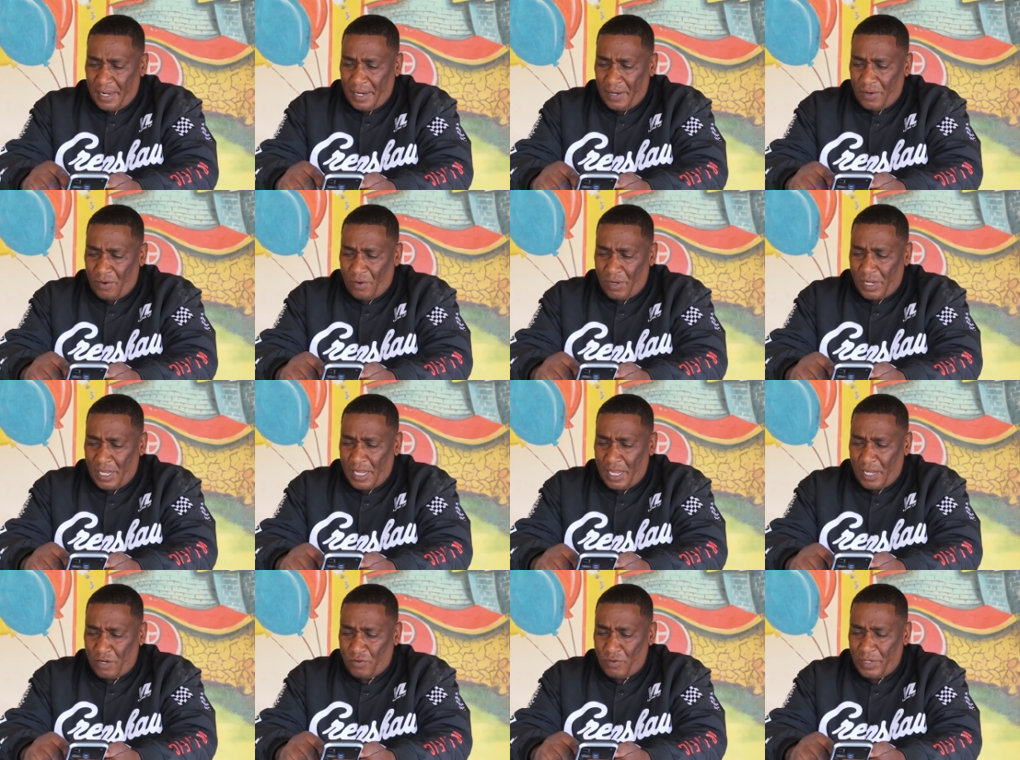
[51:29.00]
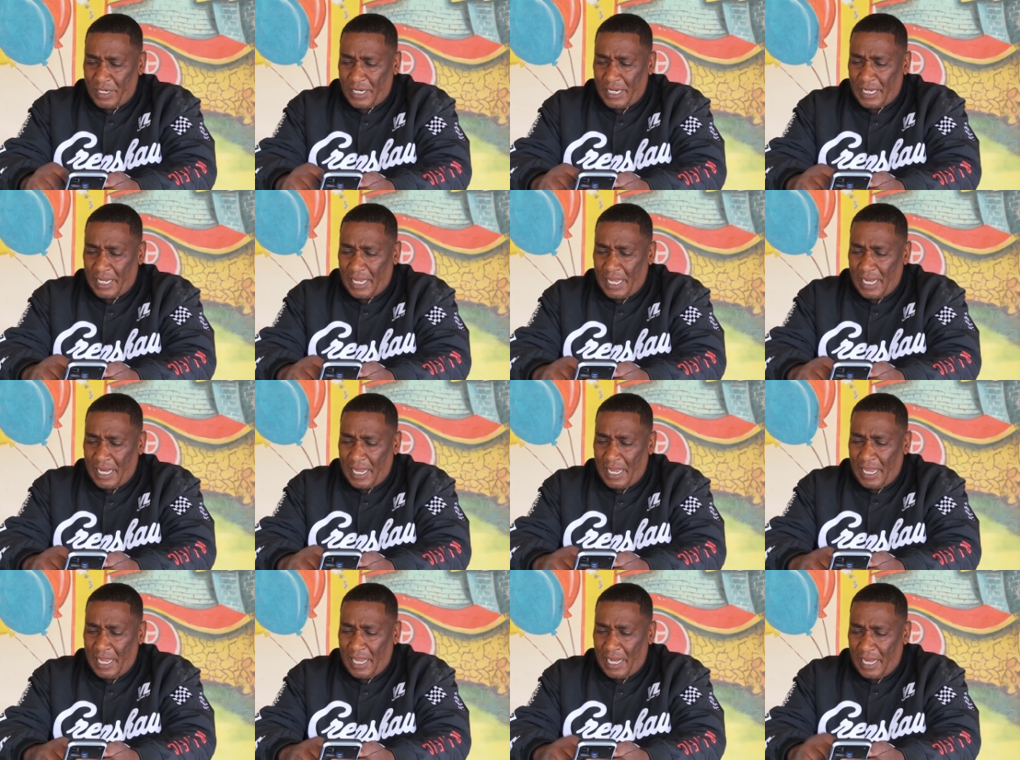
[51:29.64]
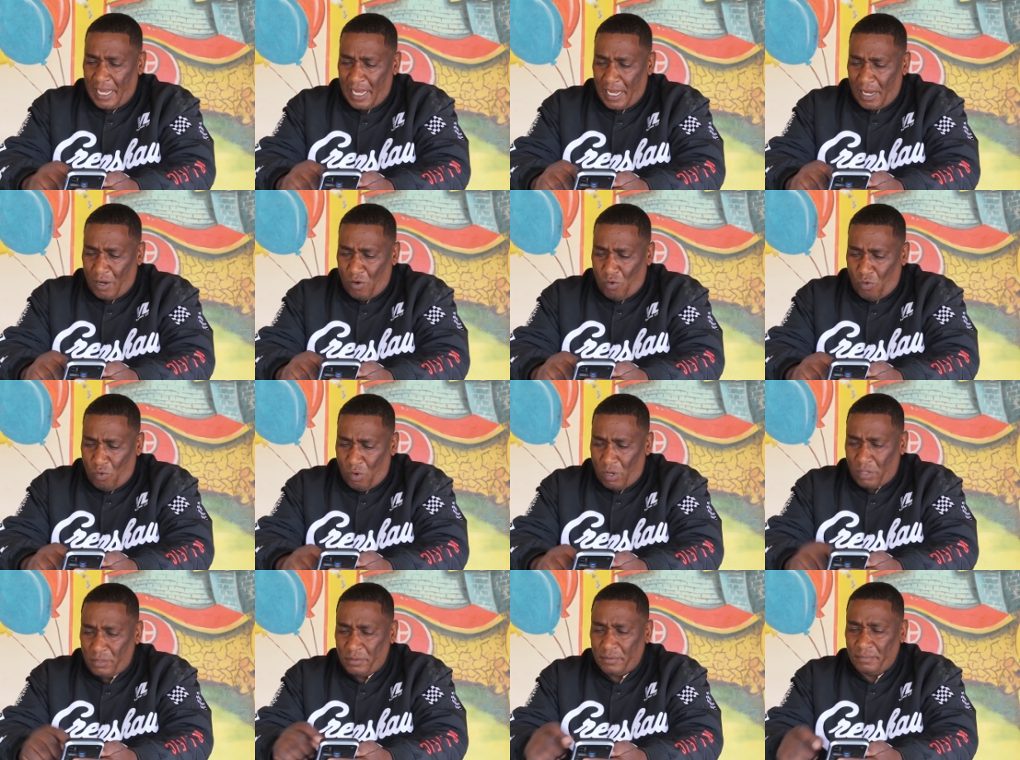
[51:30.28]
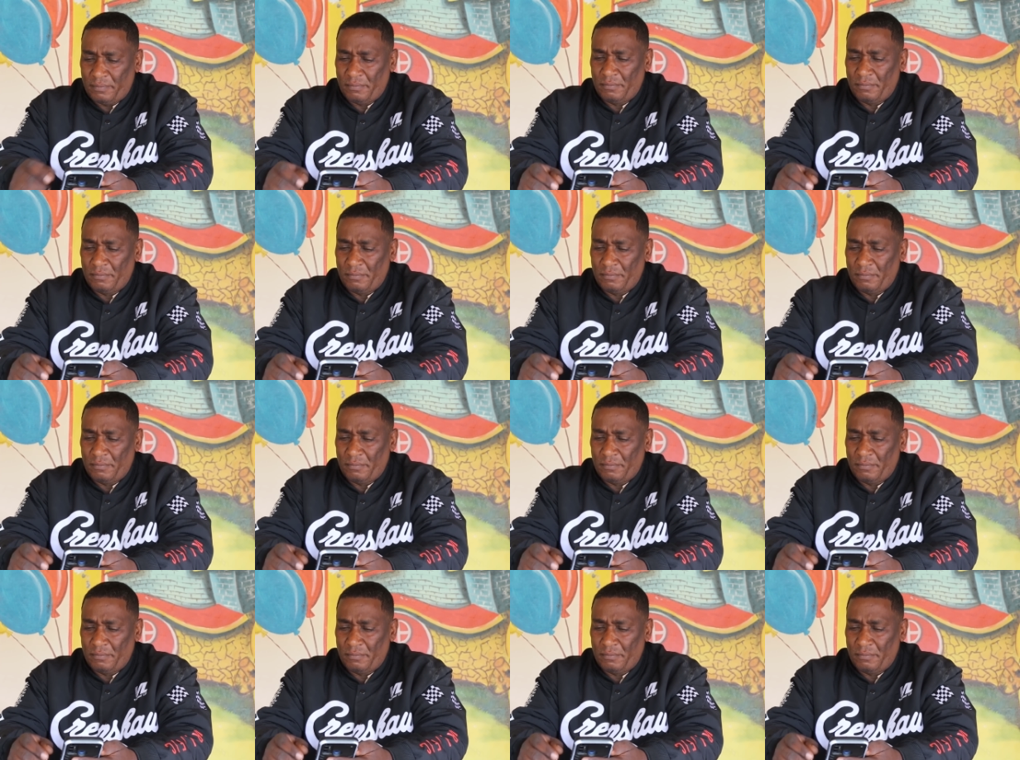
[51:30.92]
No, getting a 20 kilo, it go.